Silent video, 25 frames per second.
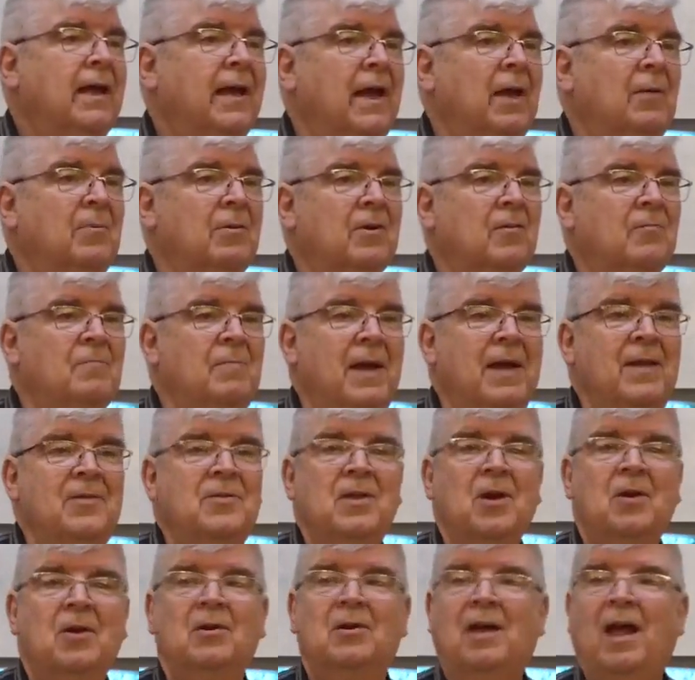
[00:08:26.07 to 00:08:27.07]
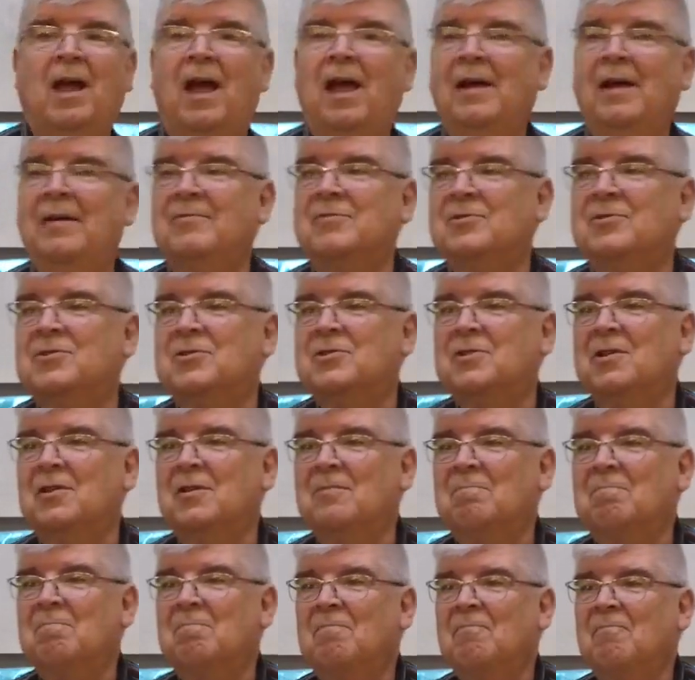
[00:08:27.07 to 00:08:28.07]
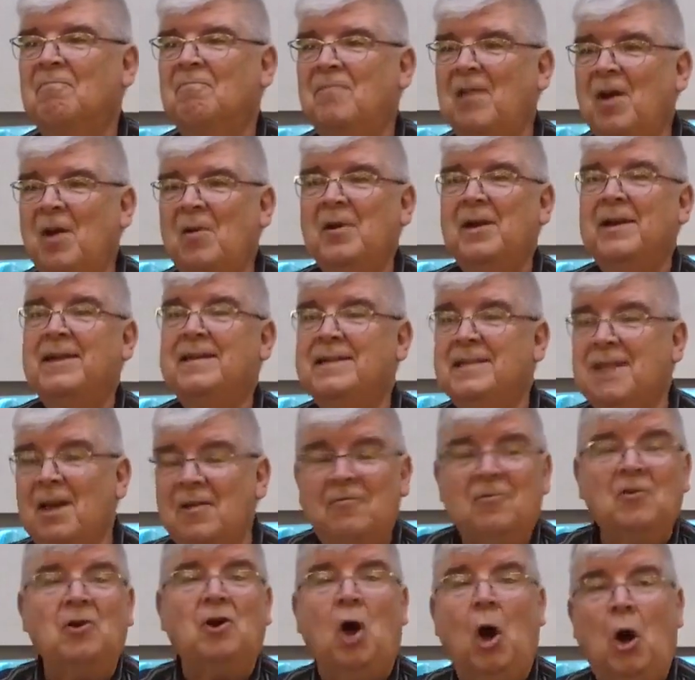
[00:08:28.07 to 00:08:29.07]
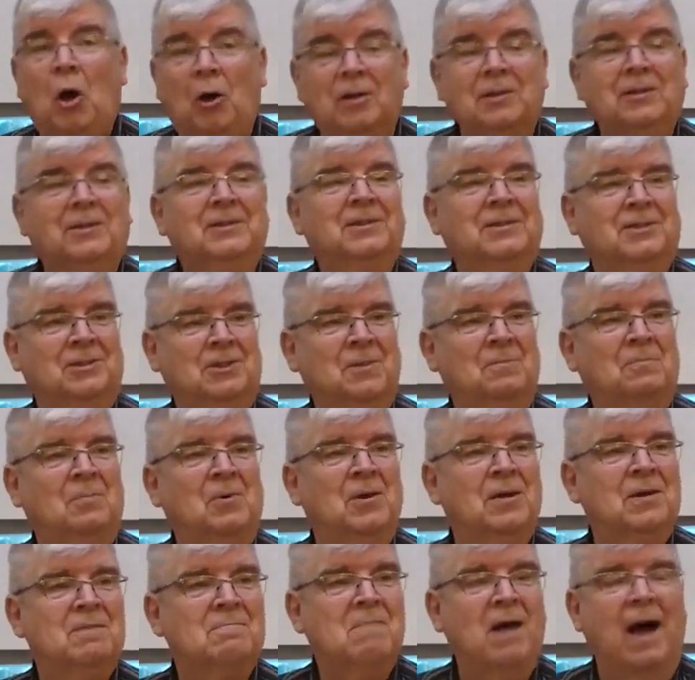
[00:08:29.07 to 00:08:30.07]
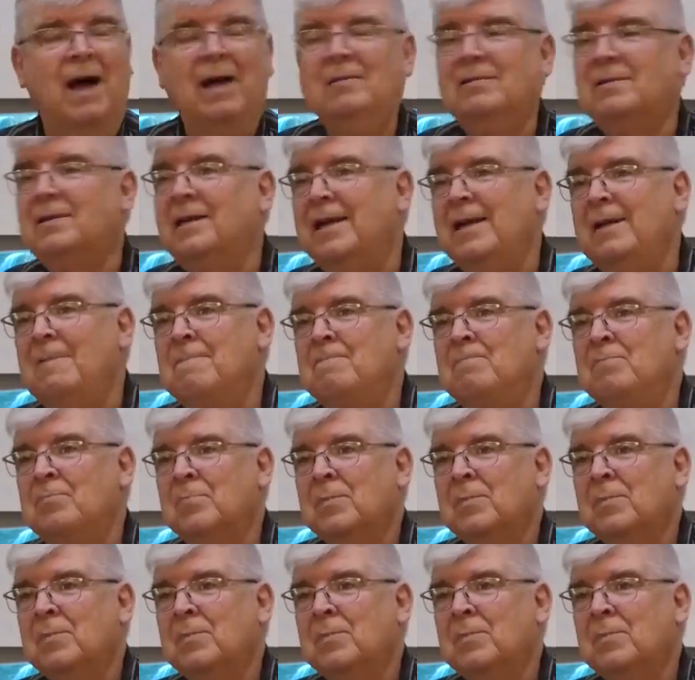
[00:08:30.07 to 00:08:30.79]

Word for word: It would have made their lives very difficult, to put it mildly.